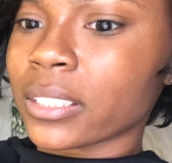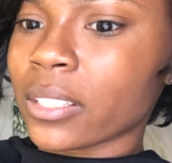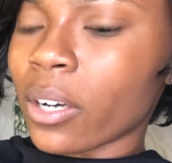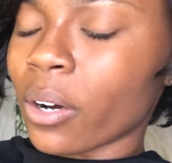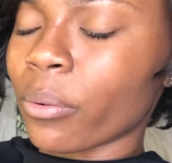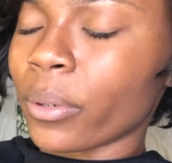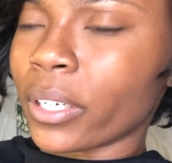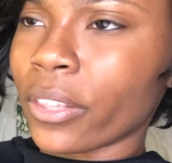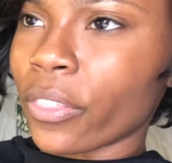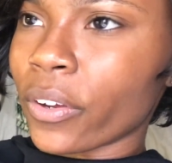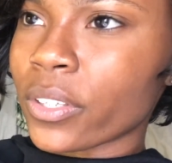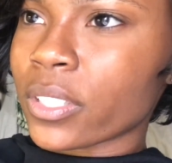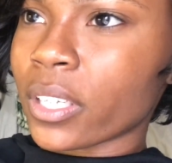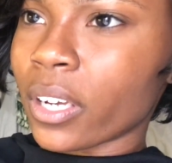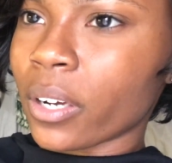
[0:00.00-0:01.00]
Already
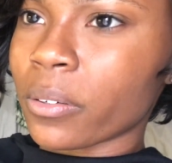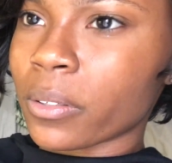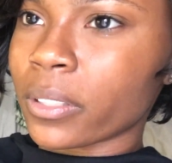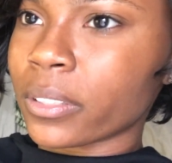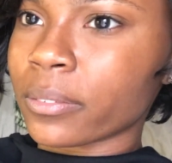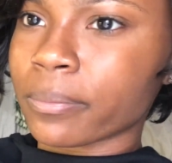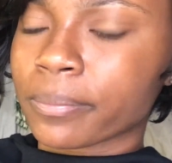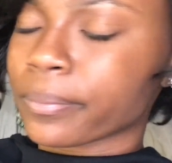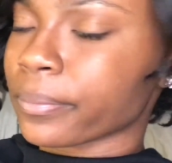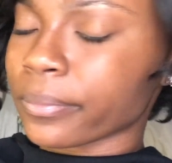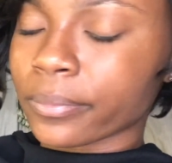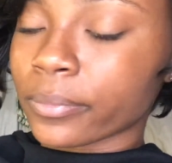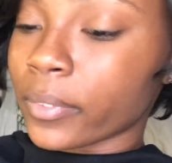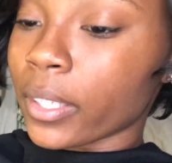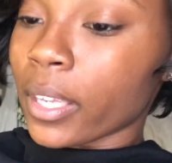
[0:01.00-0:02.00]
Thursday already.
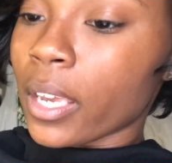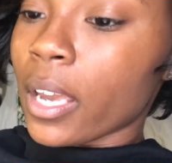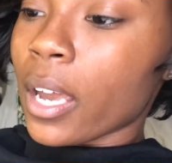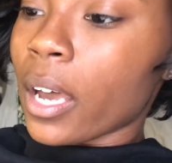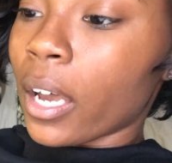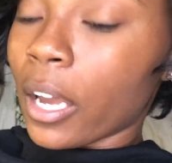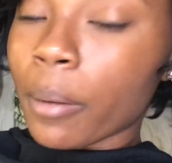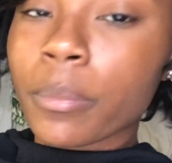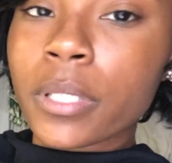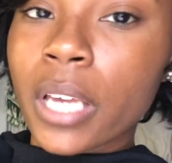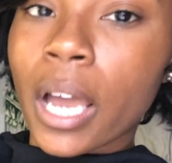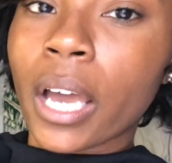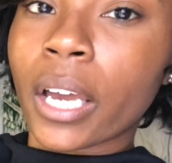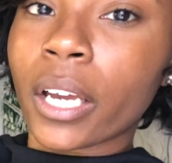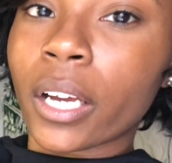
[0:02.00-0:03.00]
I'm
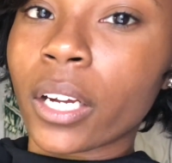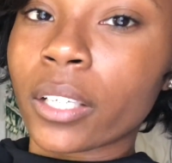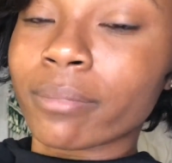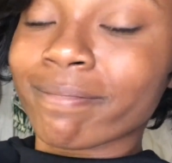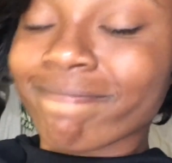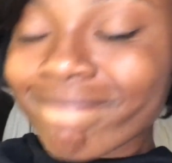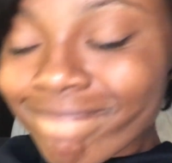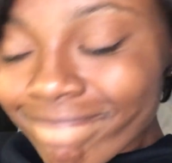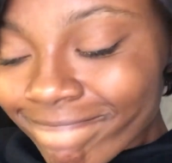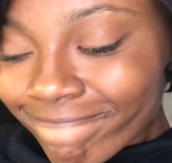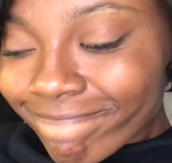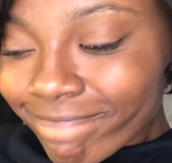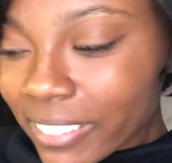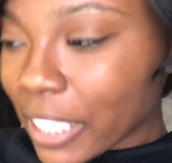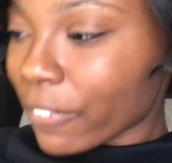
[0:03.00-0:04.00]
tired,
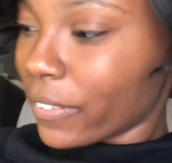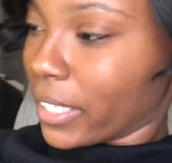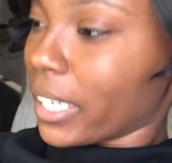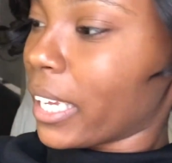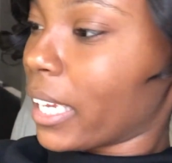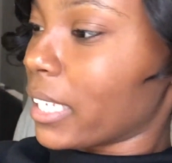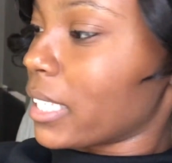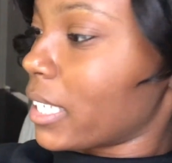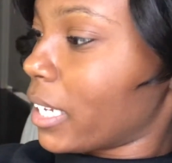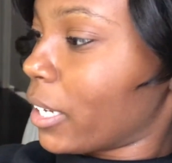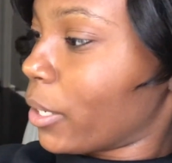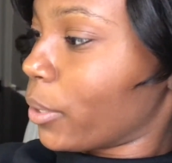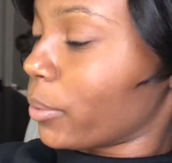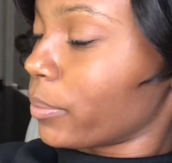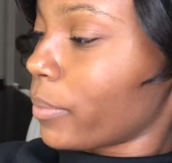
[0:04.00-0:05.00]
if you can't
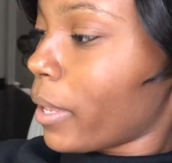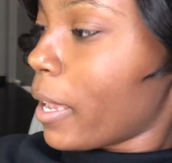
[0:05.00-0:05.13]
tell.